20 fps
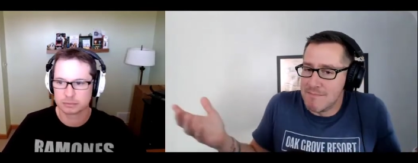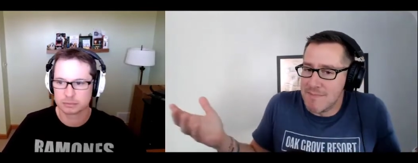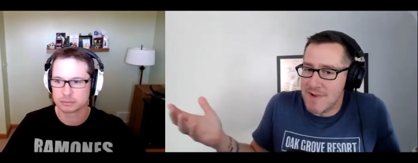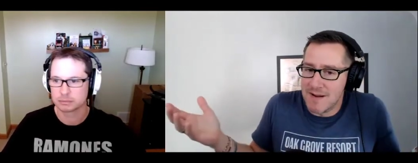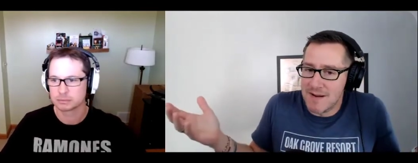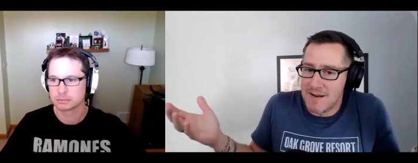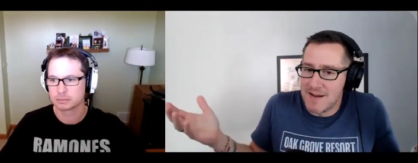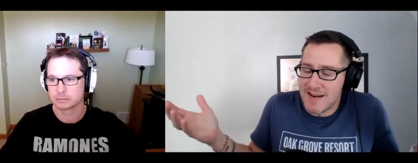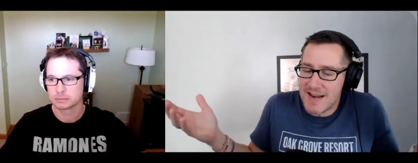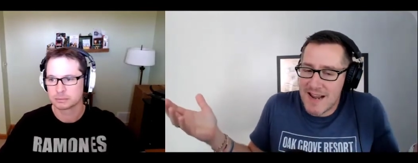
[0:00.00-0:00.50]

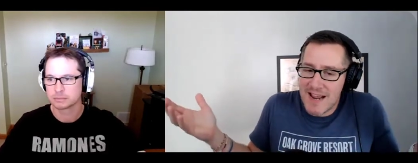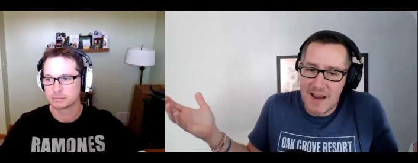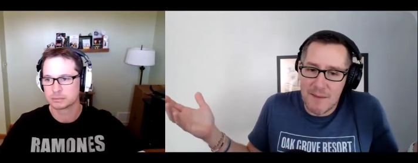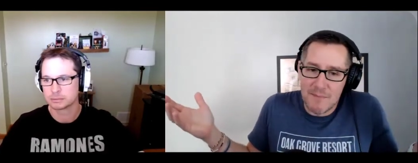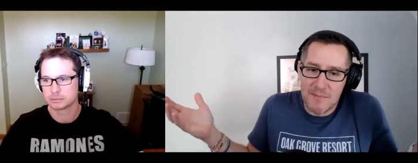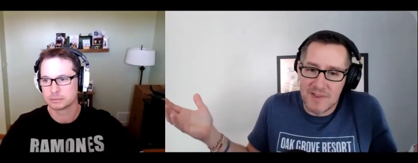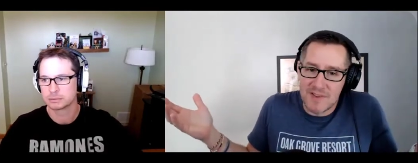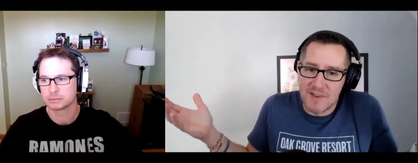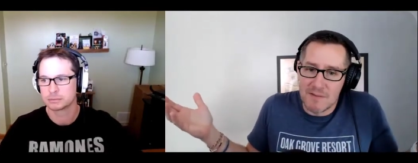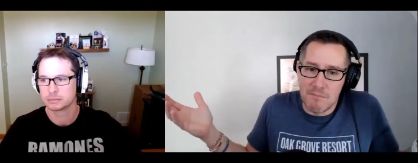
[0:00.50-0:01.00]
Speaker 1: a,
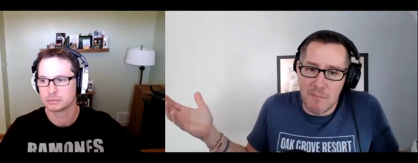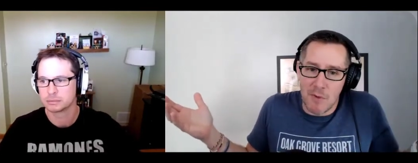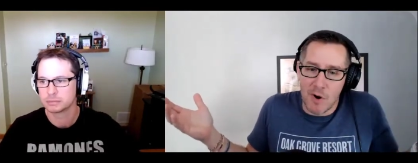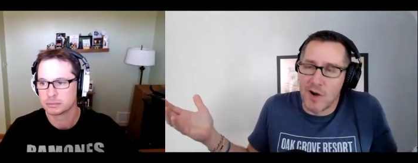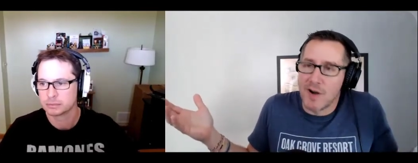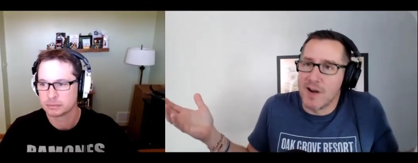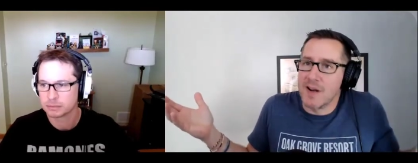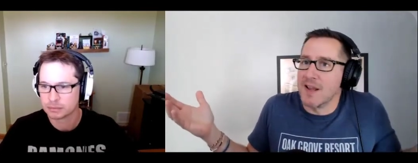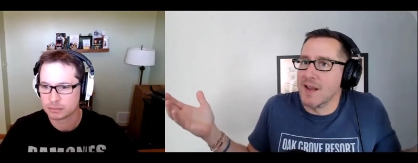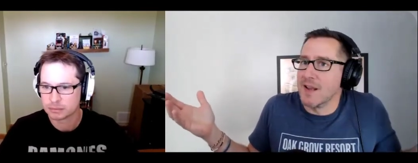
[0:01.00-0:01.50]
name that the
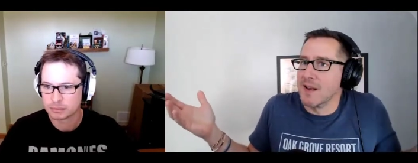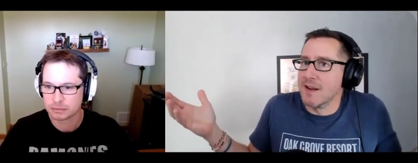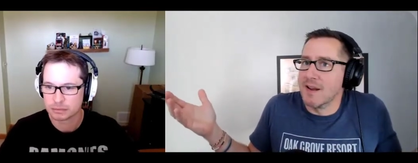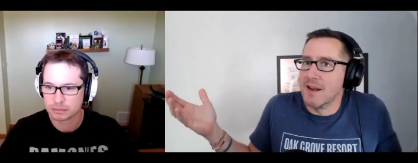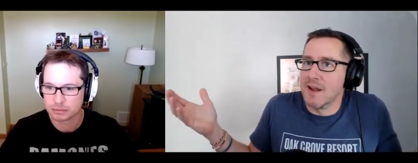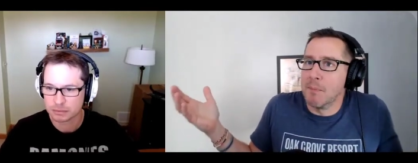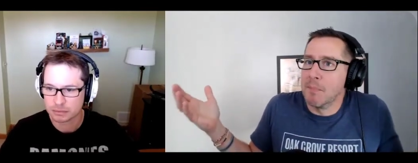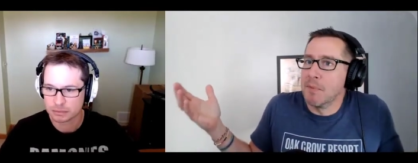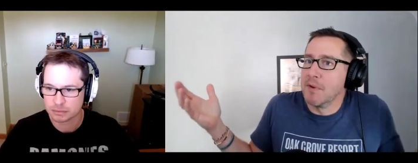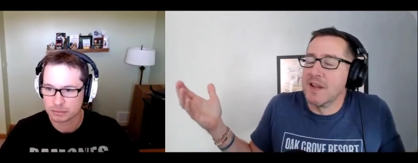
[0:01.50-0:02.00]
marketing
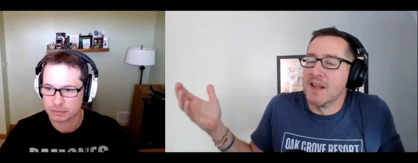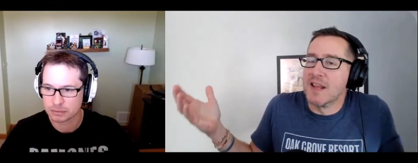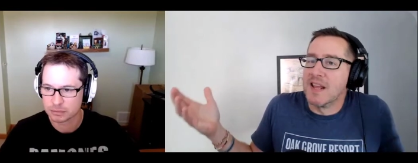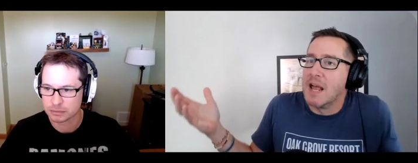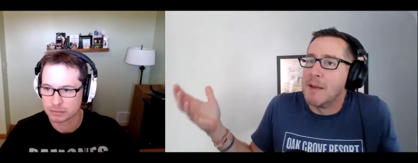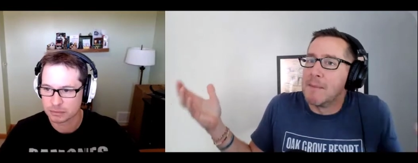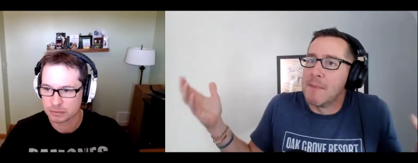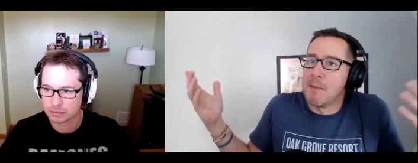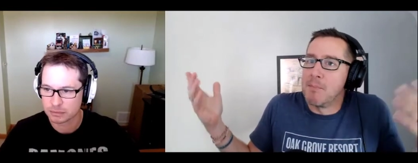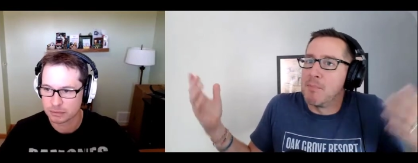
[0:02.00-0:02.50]
company
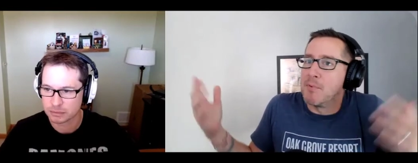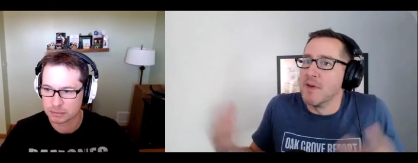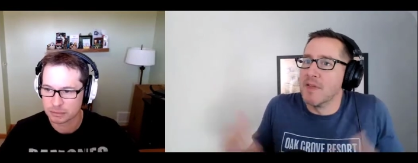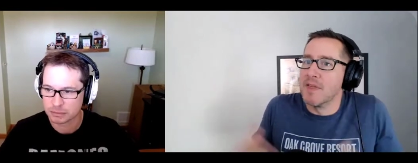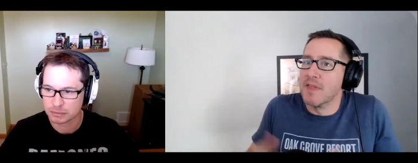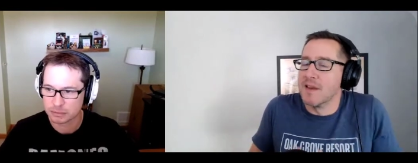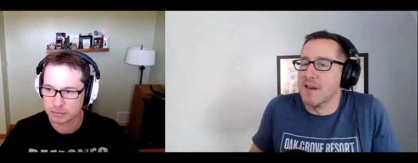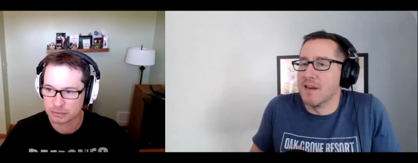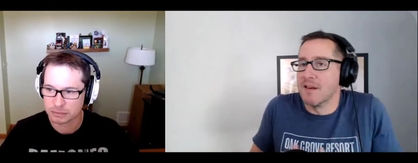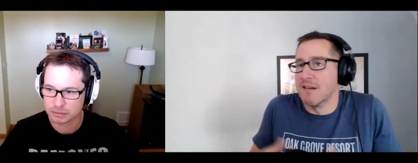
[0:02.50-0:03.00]
came up
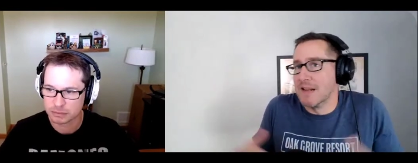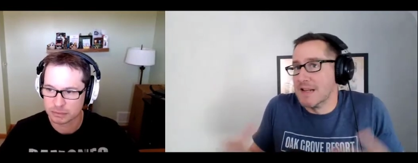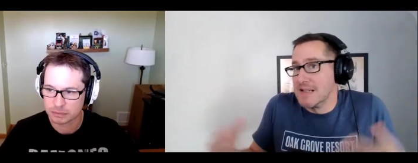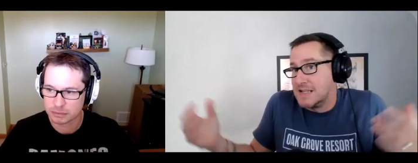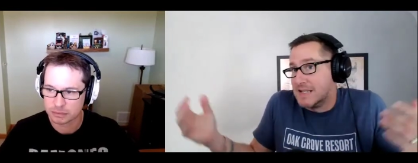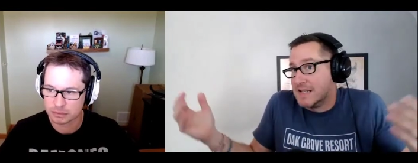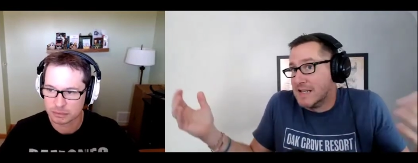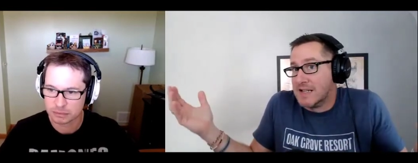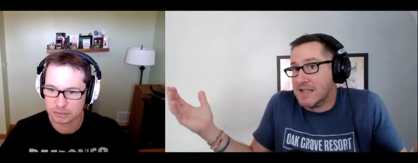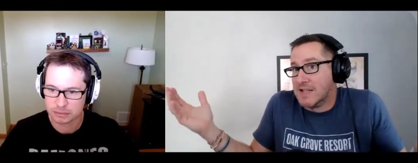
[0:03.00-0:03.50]
with and
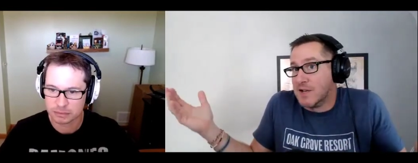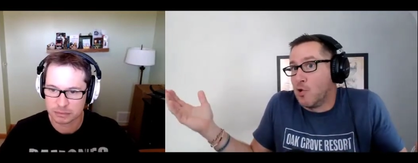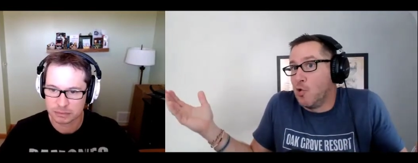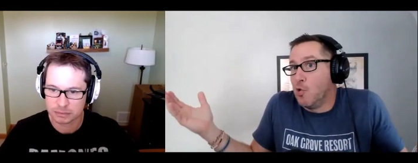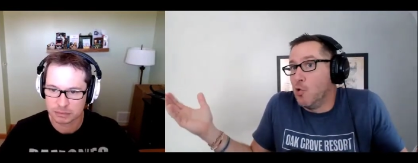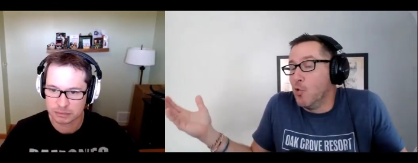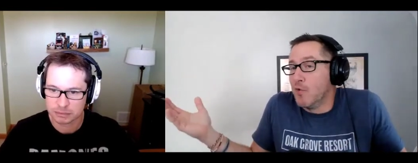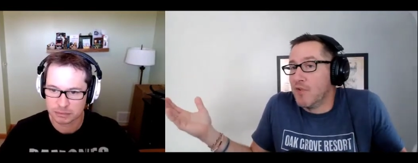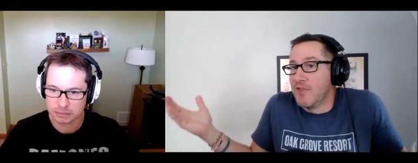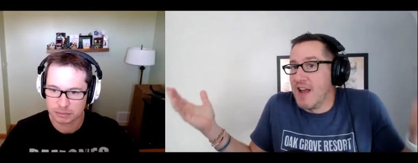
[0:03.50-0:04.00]
it's it's a
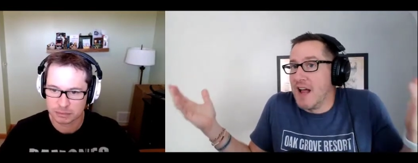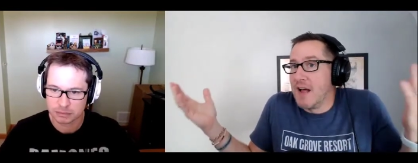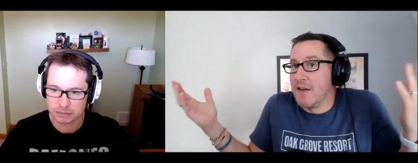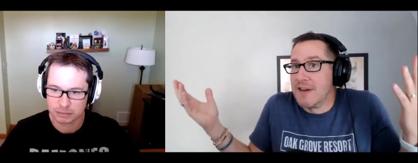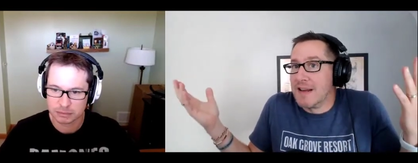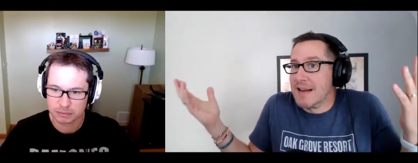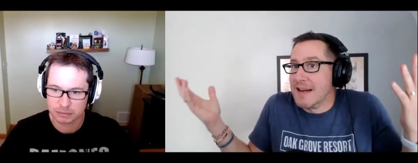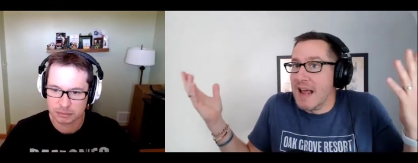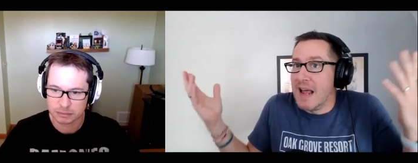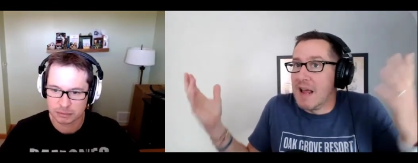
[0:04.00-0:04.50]
cool
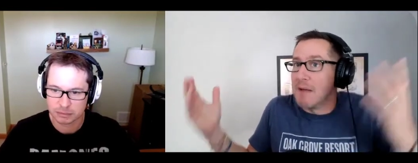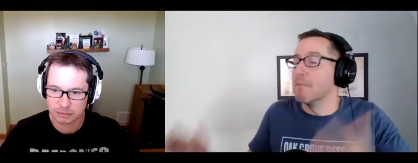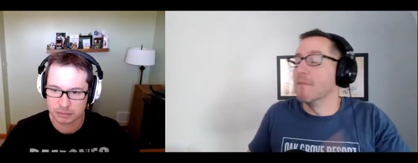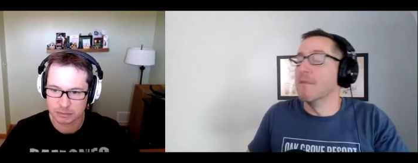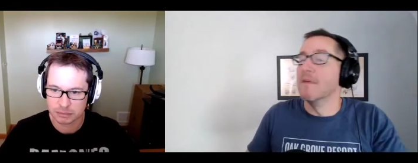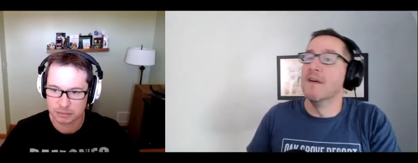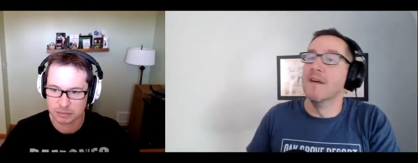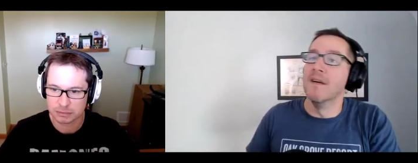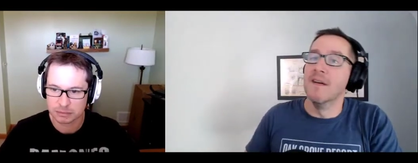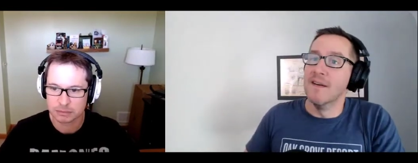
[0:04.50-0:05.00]
sounding name
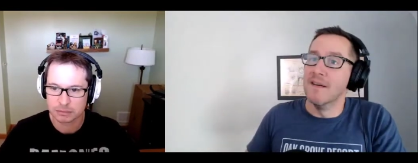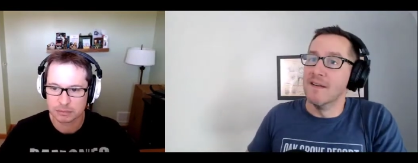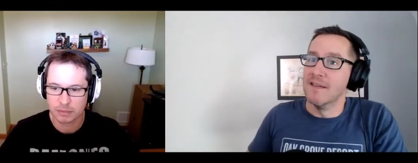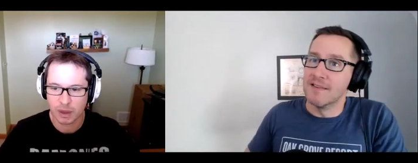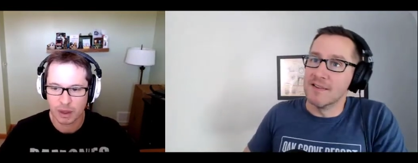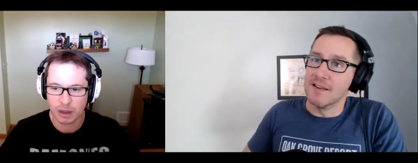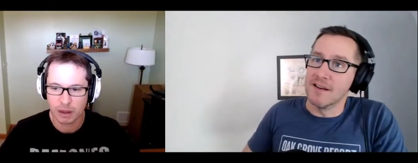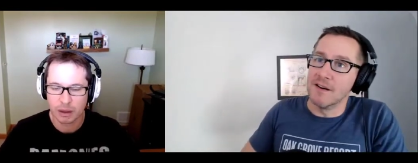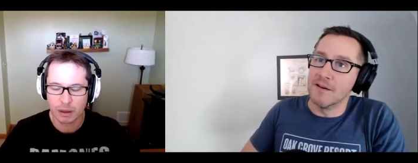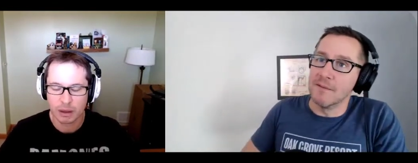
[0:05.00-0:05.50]

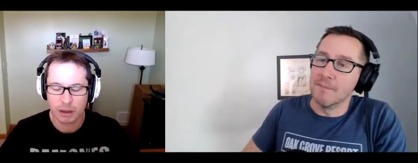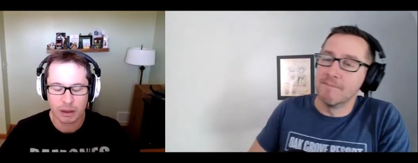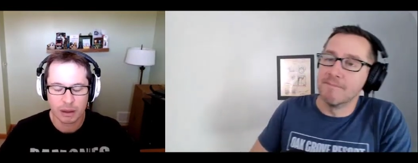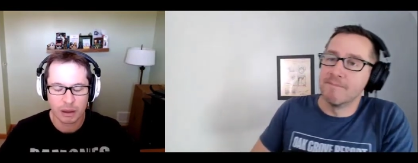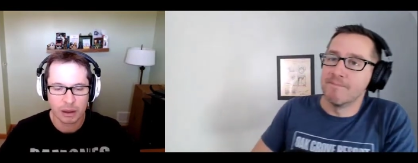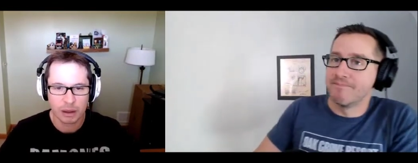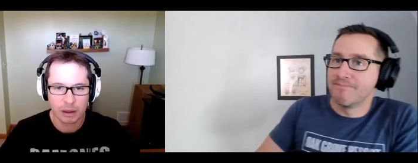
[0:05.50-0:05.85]
so